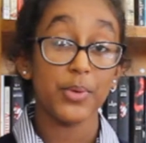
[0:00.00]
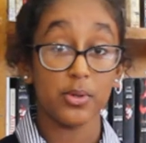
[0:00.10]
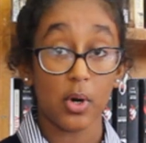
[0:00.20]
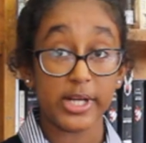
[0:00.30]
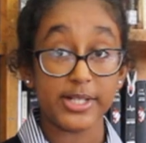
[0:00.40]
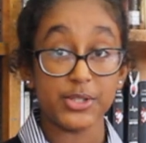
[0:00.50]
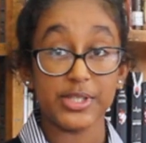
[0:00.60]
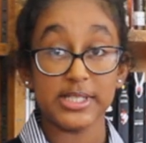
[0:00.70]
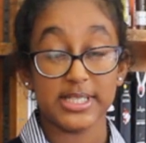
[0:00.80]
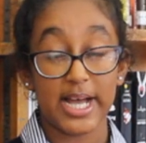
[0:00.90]
in knowledge
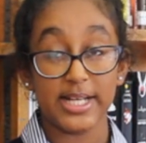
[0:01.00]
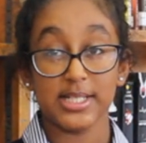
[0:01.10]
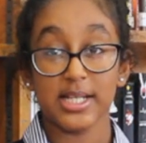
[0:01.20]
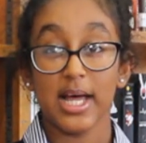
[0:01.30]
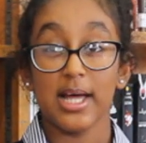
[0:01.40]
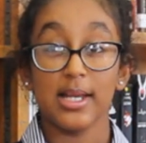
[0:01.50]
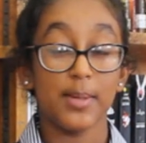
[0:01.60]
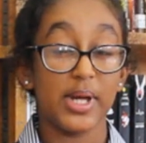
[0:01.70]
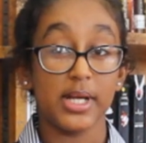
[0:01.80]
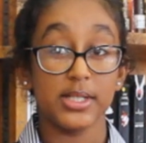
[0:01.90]
instead,
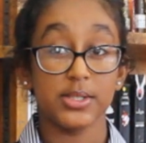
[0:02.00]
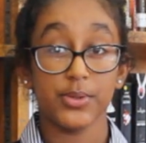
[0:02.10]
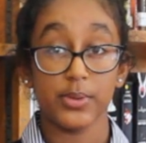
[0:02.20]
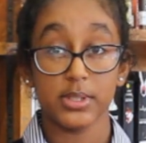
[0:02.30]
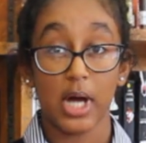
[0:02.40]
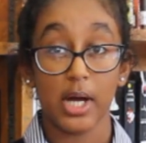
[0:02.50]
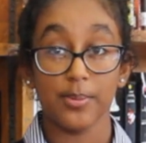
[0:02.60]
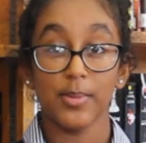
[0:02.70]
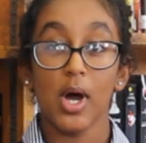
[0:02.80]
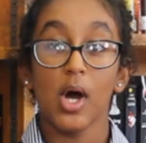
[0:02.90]
limitless through
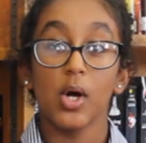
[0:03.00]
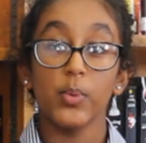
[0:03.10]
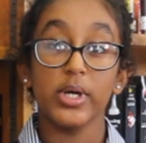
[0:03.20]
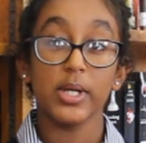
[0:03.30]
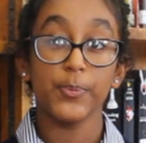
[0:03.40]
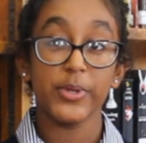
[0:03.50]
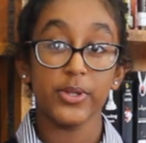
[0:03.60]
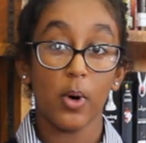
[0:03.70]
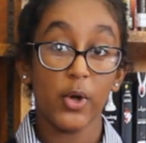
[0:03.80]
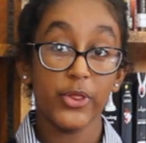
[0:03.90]
time. We can be
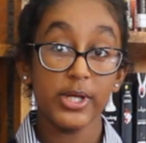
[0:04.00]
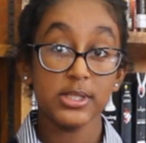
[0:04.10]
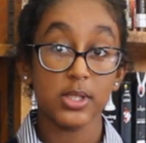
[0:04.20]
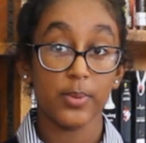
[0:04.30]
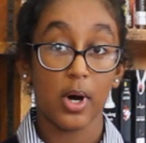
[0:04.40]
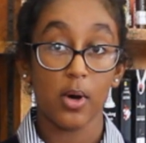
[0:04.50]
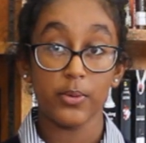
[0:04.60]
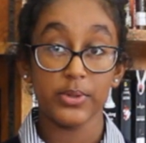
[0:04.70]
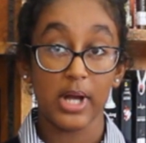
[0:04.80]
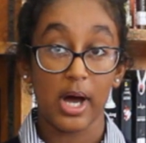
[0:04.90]
the authors of our
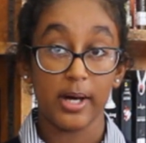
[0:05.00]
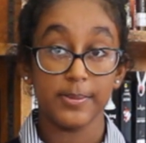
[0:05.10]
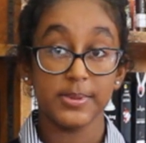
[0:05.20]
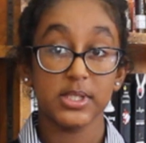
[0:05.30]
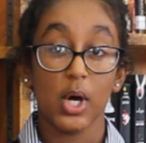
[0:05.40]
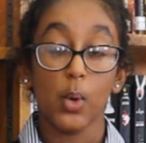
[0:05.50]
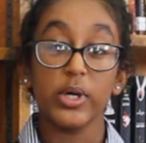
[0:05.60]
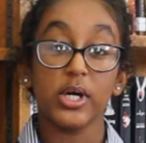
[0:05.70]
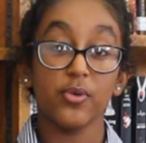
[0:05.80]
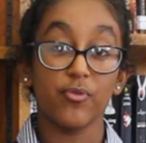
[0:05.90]
own lives.
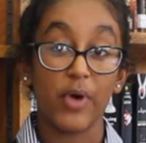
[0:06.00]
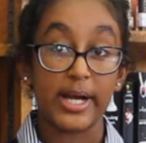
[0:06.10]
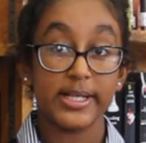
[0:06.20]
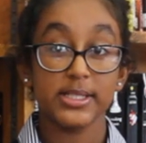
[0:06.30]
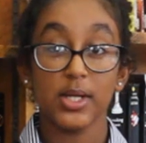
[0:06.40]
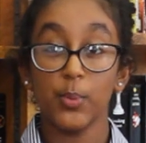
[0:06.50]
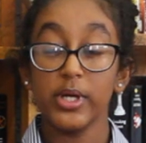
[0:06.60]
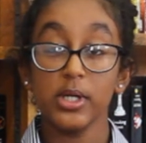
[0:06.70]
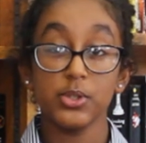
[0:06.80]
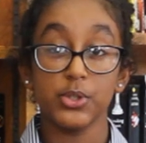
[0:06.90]
We can write,
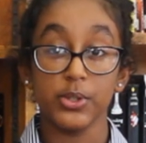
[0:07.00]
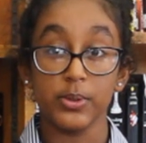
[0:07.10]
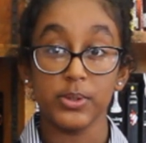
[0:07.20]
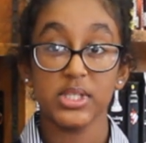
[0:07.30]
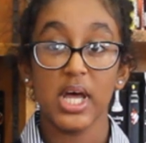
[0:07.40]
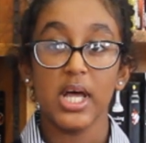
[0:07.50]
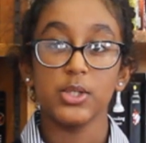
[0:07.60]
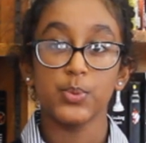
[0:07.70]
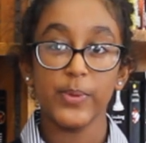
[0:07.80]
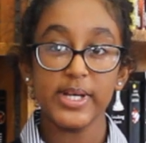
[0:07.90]
we can choose,
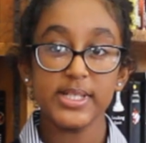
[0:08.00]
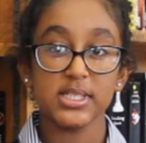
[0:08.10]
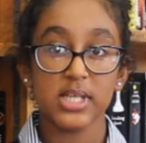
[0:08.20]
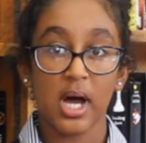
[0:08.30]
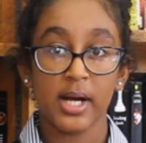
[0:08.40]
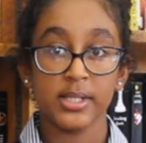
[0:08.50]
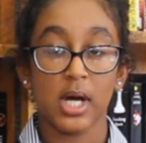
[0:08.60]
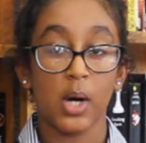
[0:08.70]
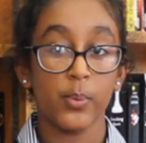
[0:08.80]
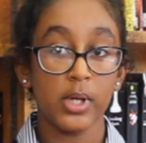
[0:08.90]
and we decide
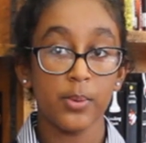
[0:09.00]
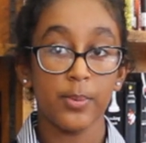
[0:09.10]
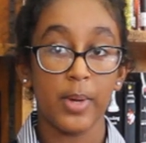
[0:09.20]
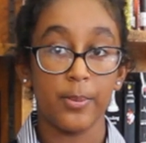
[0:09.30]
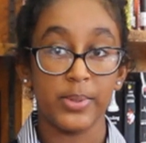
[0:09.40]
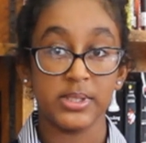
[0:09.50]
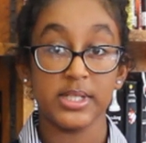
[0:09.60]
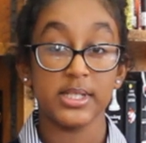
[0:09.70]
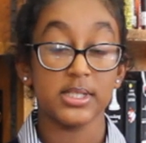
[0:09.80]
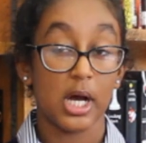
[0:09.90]
how we are remembered
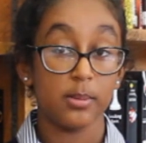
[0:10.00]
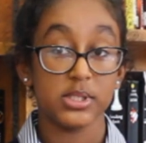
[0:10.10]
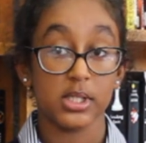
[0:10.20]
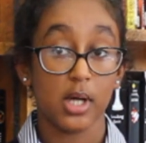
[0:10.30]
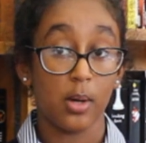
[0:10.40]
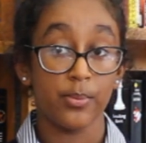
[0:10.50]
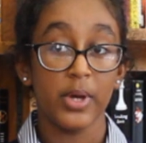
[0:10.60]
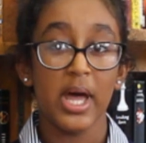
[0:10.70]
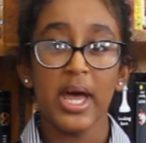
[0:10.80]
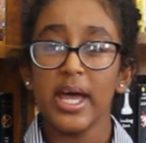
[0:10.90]
in the times to
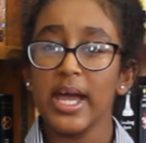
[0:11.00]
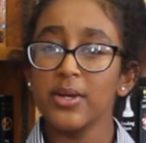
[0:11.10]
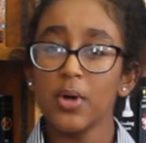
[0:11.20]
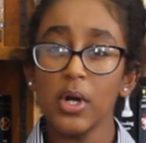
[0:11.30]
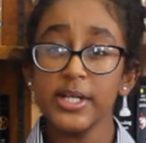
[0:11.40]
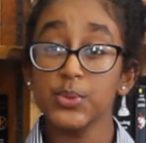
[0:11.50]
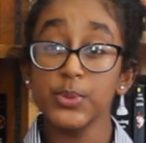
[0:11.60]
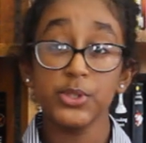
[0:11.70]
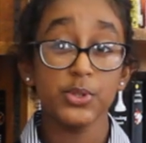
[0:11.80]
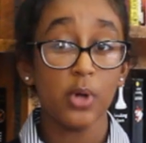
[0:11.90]
come. In knowledge,
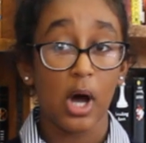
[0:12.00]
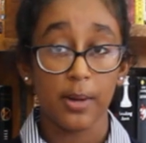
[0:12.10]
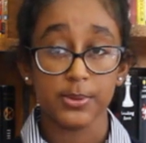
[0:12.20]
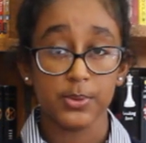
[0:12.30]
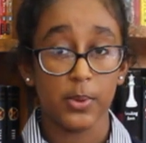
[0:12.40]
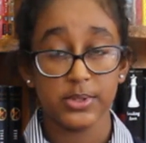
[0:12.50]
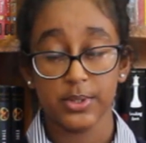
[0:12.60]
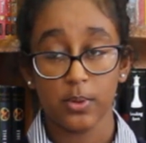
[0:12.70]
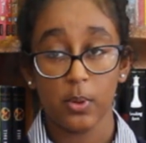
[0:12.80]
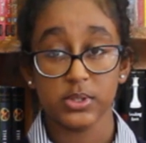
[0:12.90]
we do not have to go to
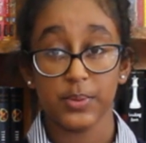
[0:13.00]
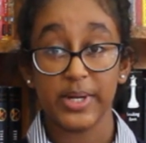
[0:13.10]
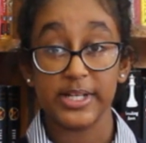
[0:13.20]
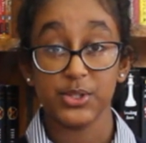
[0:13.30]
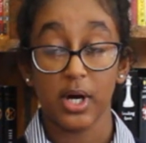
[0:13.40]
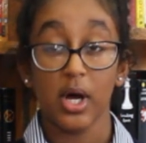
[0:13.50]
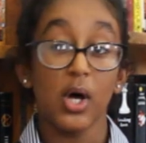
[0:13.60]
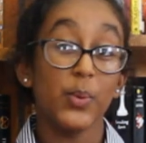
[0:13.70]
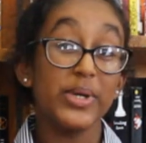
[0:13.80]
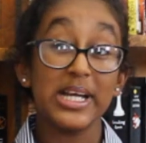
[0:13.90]
the course of nature.
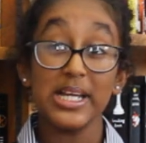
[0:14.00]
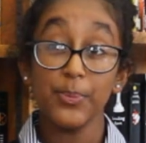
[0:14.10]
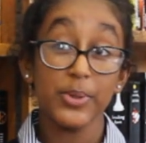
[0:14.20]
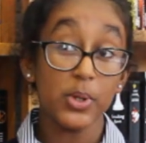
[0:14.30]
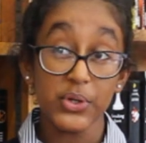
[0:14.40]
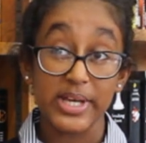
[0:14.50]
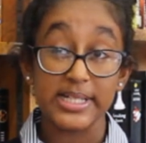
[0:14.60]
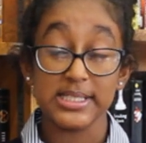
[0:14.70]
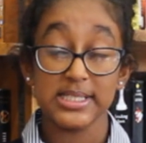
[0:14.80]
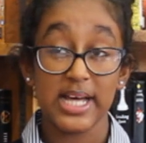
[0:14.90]
We can live beyond
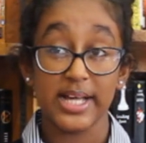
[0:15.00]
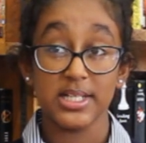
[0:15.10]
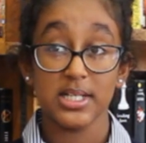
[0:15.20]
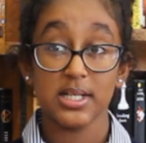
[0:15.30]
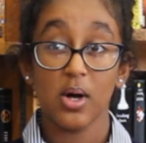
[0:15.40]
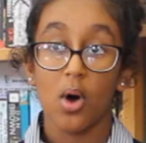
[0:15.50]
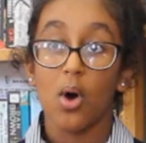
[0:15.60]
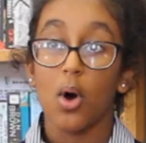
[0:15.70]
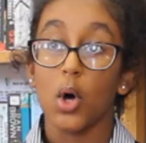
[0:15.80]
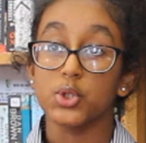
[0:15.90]
it instead.
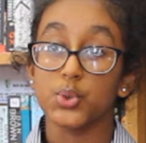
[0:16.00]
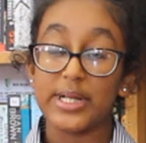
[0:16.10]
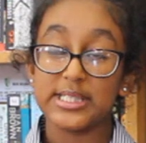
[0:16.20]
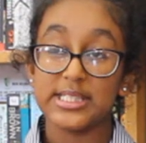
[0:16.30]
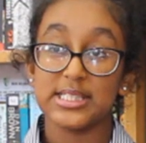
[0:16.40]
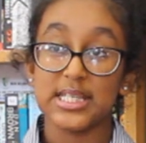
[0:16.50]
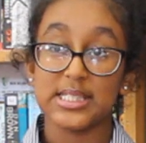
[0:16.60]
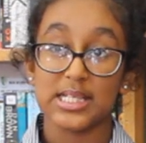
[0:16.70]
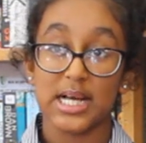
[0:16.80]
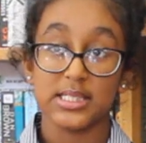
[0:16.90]
All
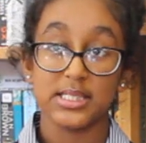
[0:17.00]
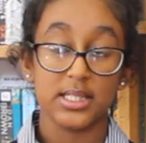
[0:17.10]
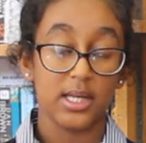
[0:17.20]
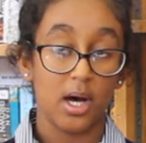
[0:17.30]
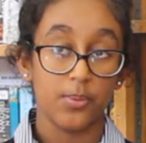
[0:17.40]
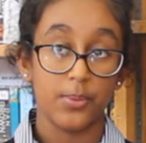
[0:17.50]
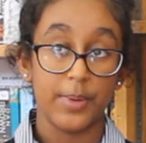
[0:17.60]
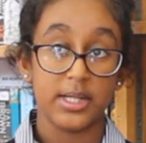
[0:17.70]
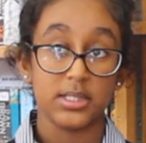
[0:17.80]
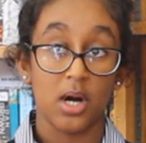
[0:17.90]
26 letters in the
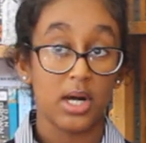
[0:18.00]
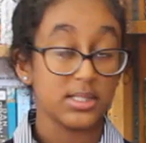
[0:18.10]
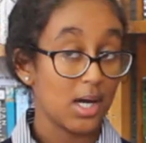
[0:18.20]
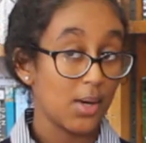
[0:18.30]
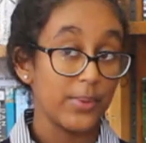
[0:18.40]
alphabet are at our